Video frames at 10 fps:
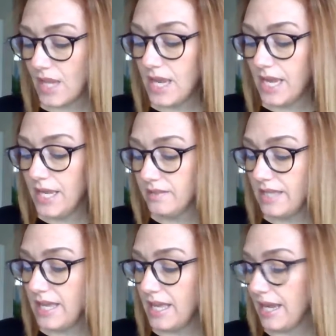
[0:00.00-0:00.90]
And
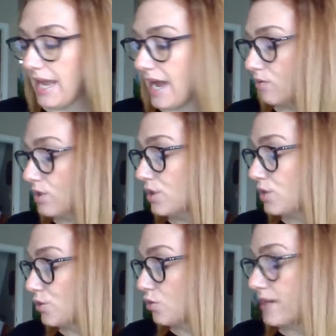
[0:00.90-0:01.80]
then our
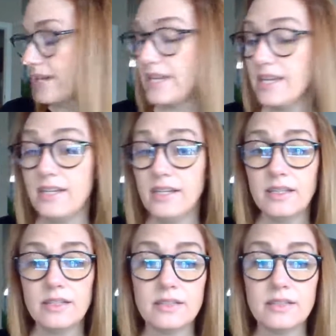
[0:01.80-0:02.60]
green